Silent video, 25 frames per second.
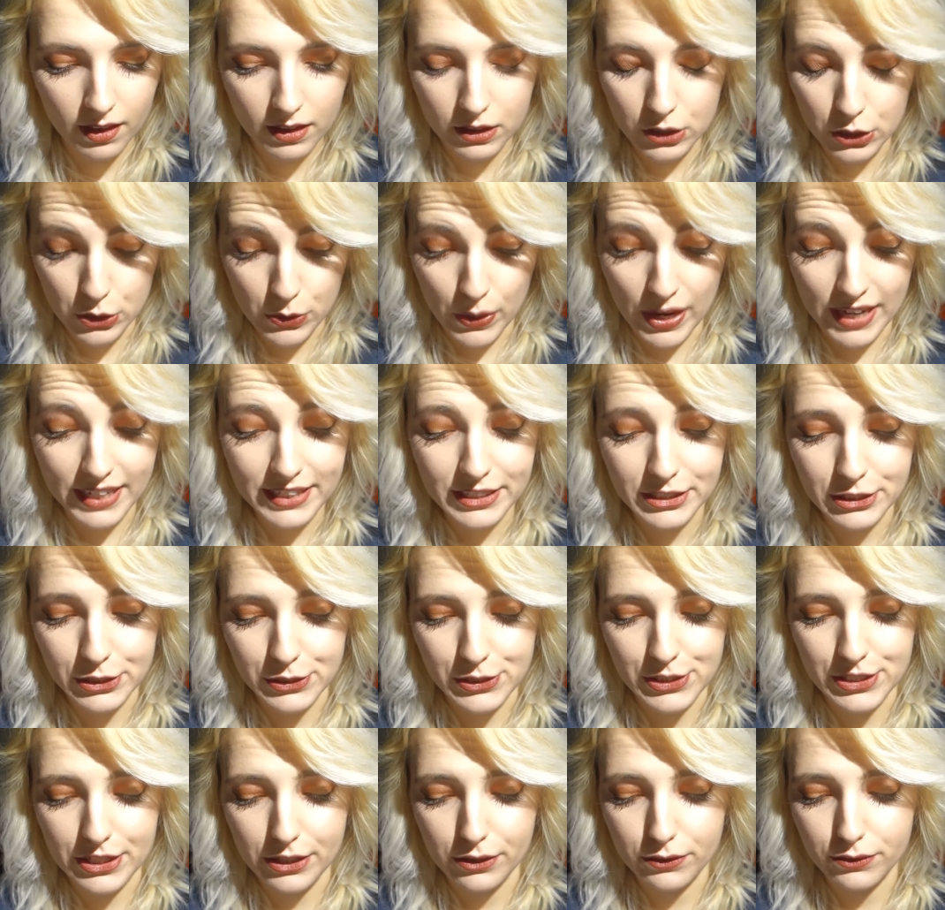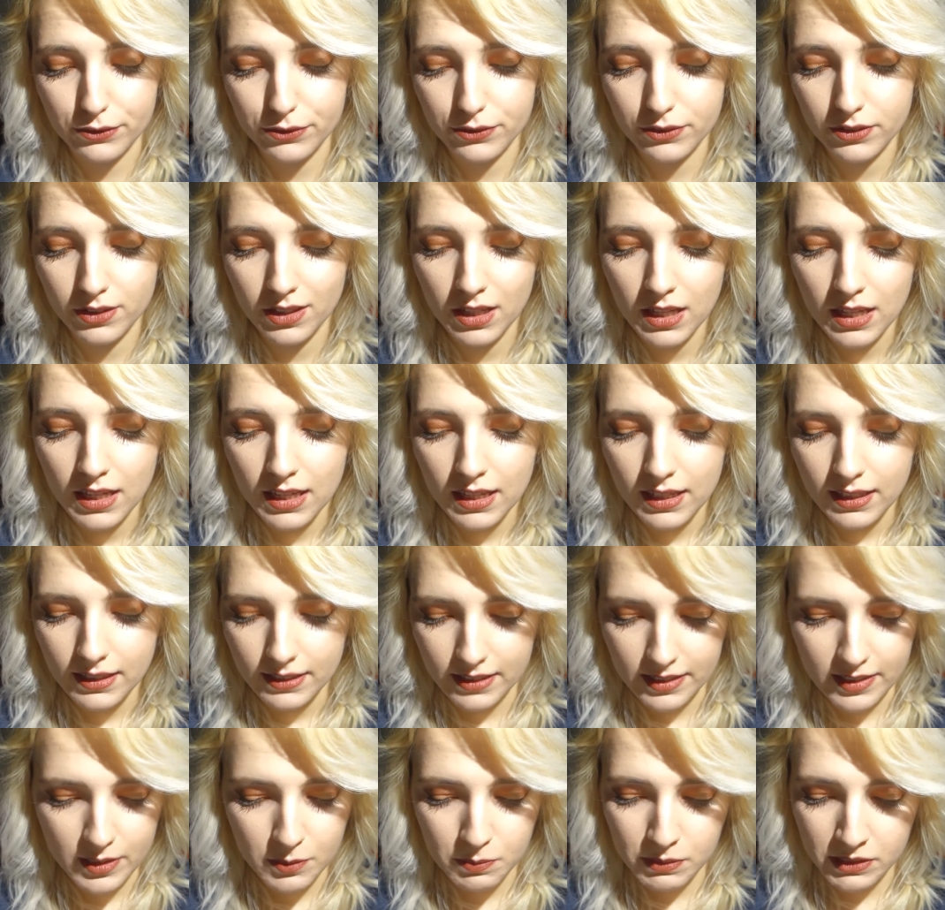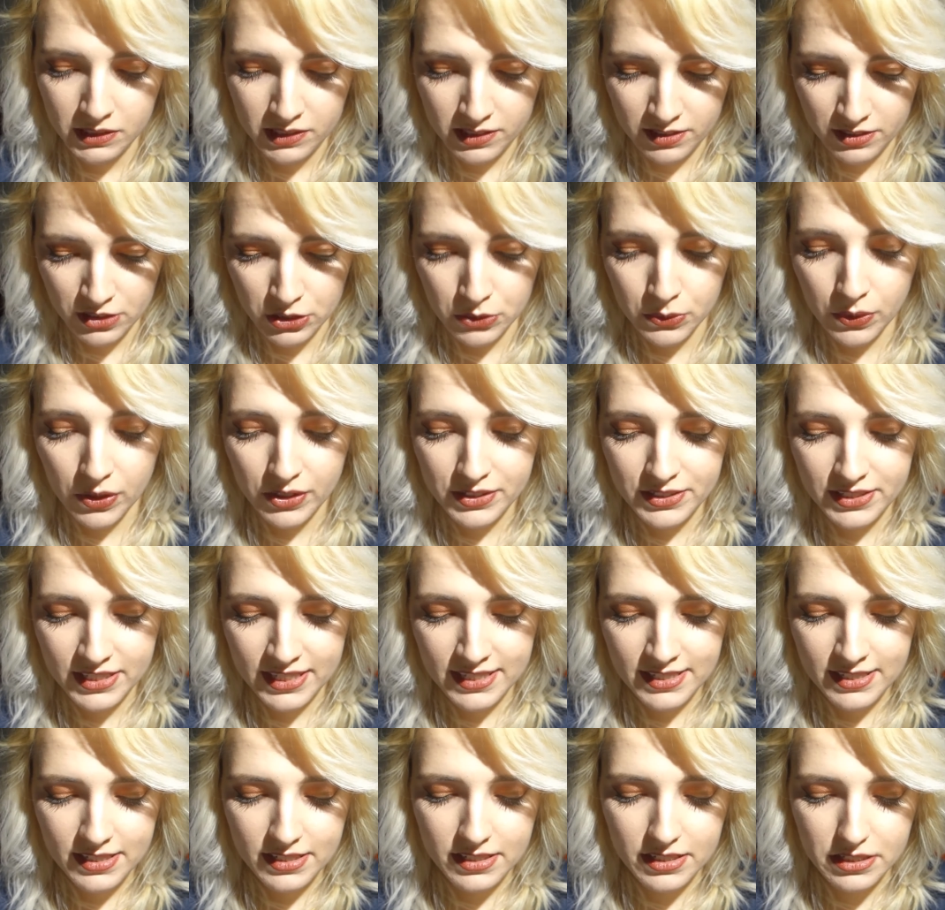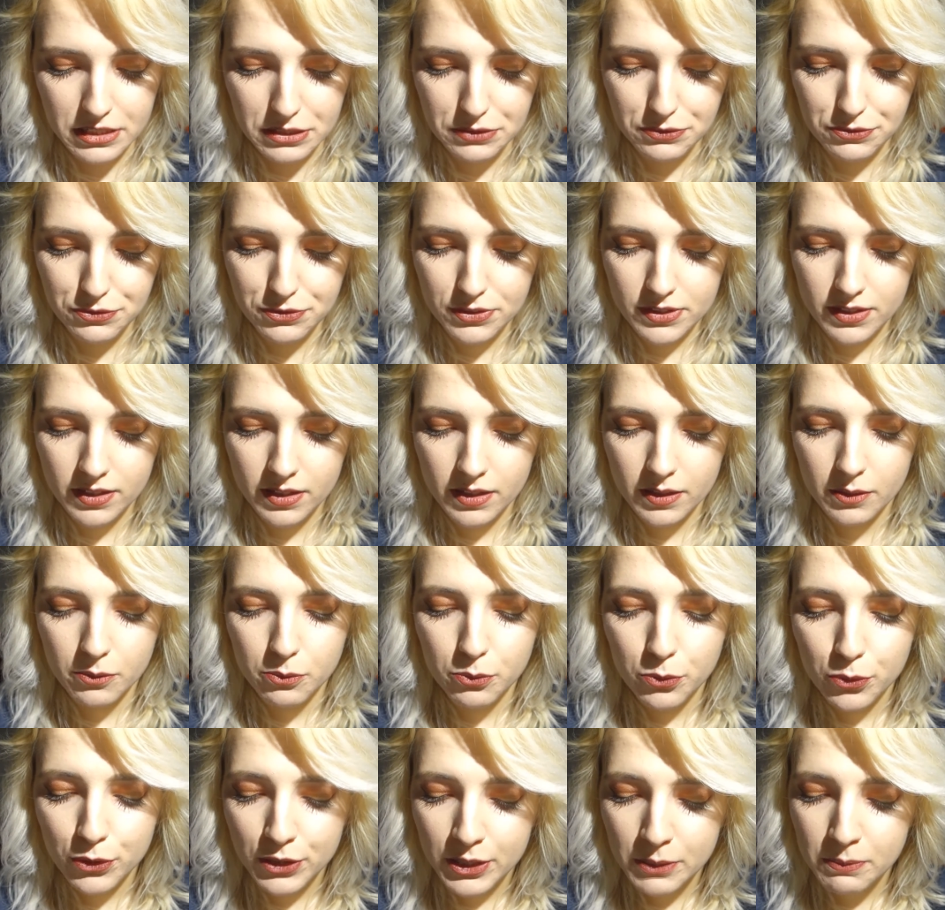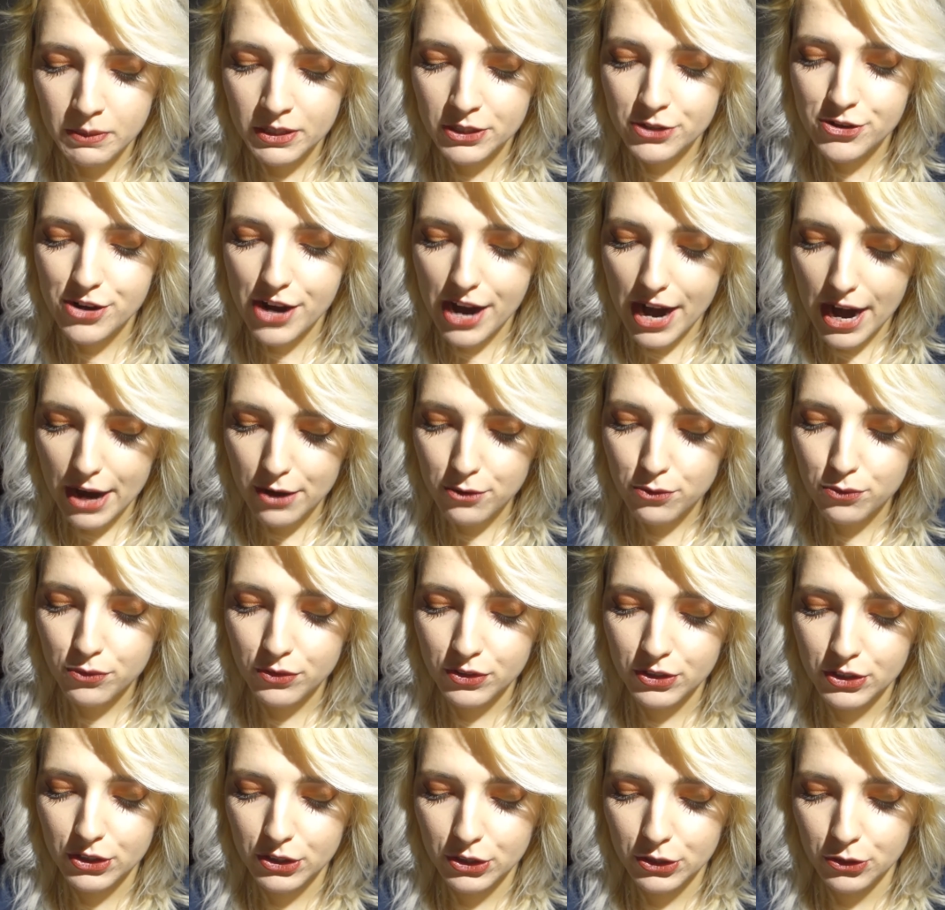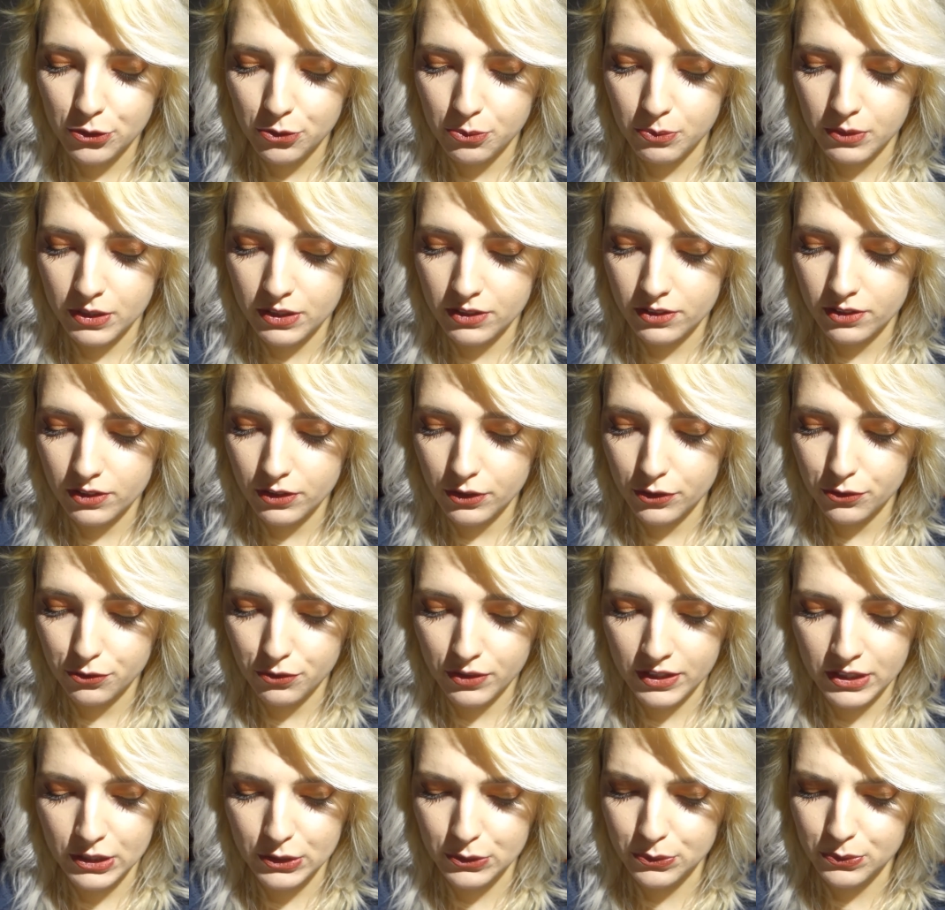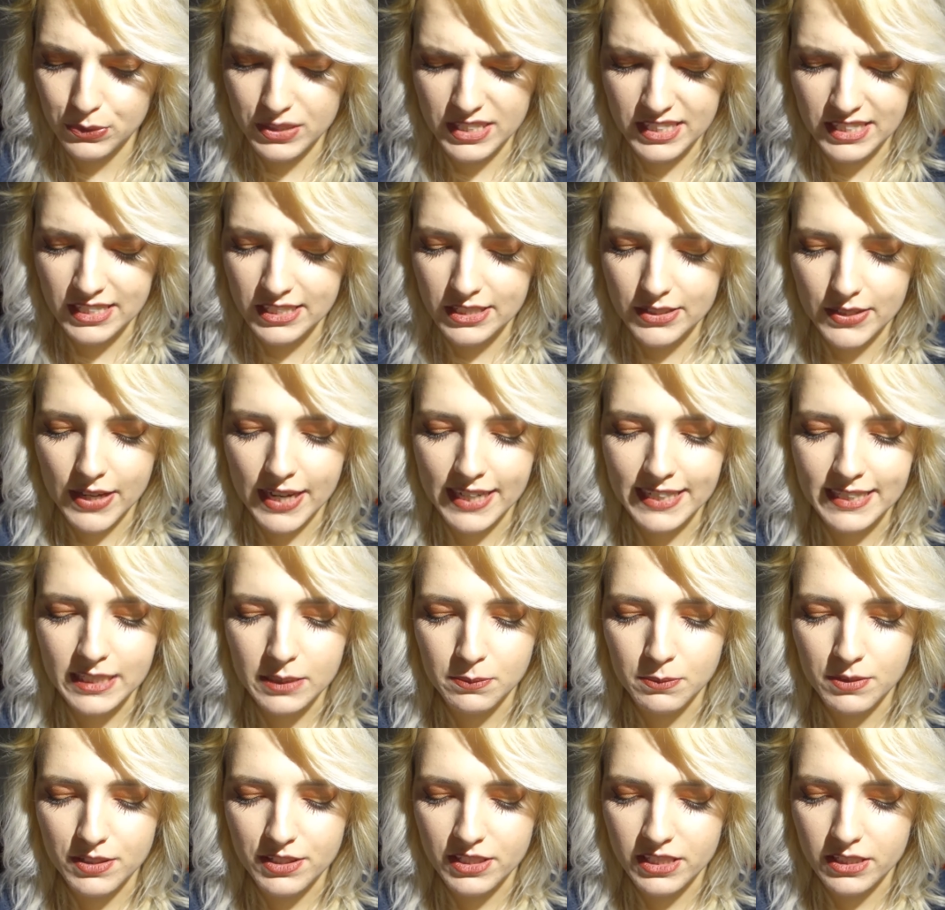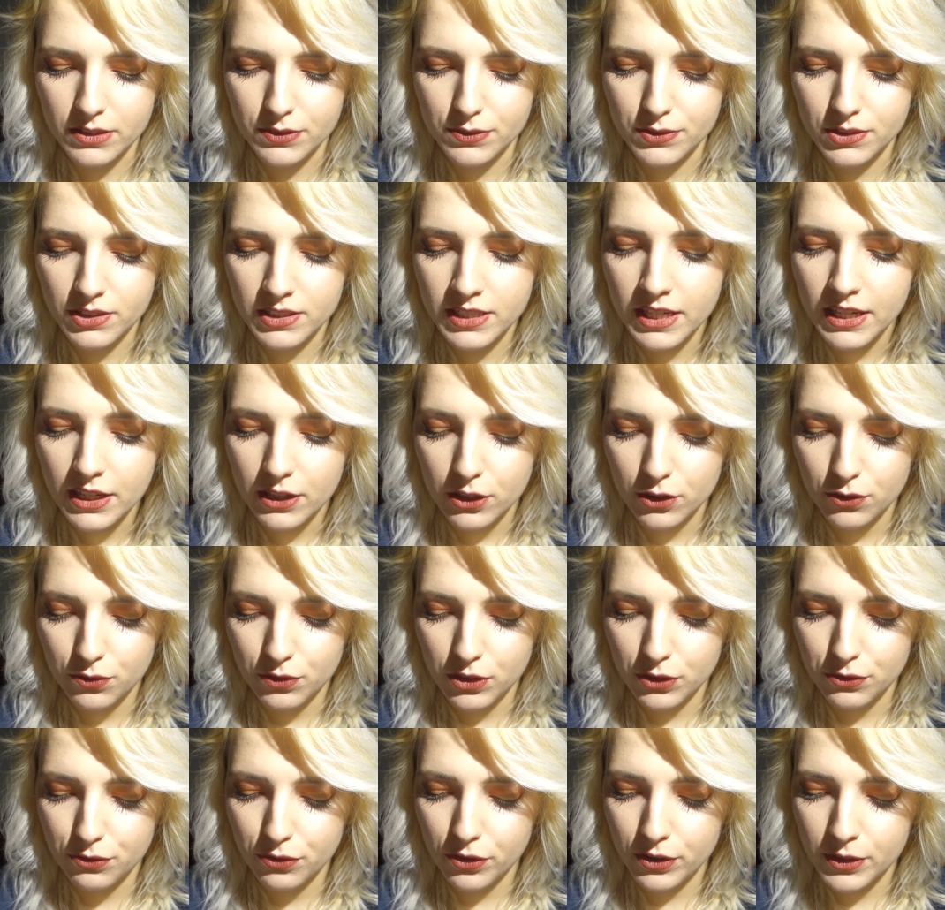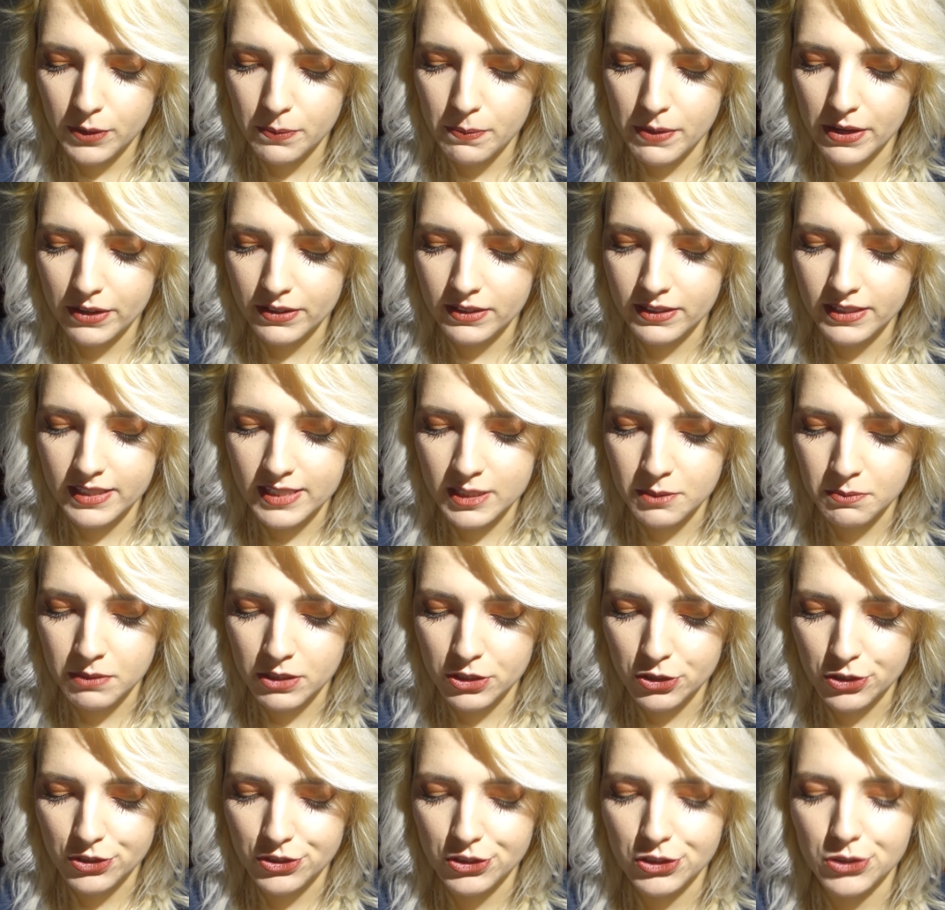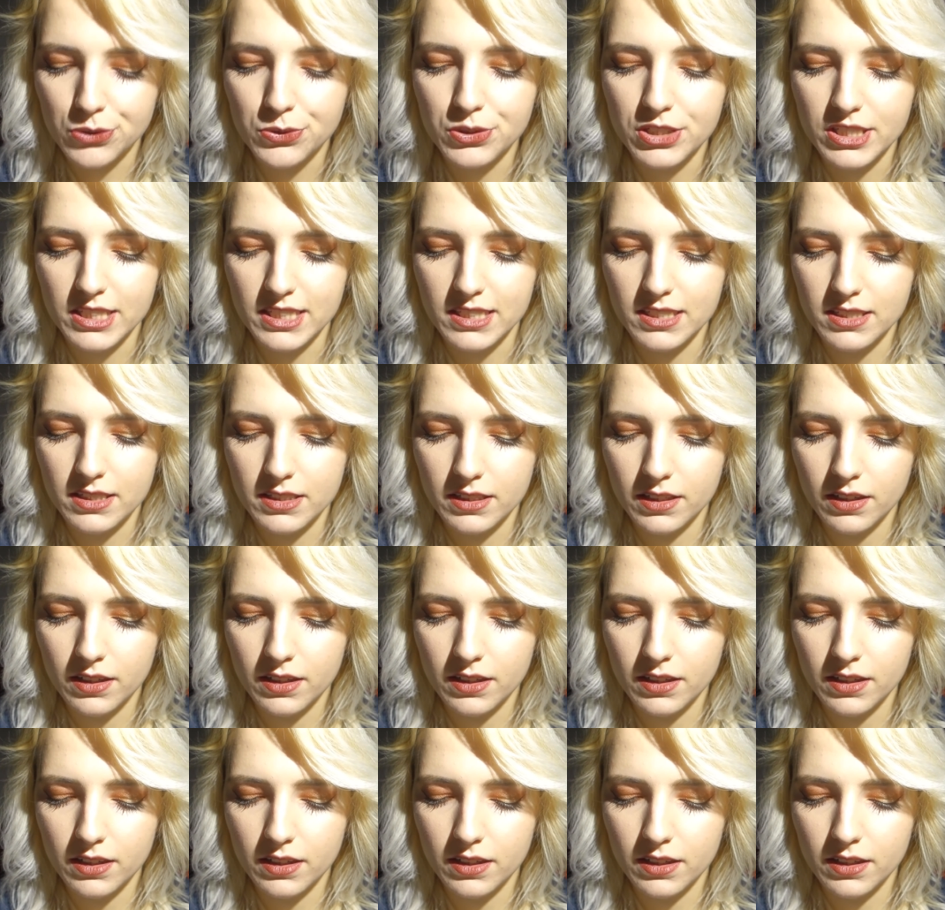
You hate yourself. That is because you are sensitive. Pretty much every human could find a reason to hate themselves if they thought about it as much as you did.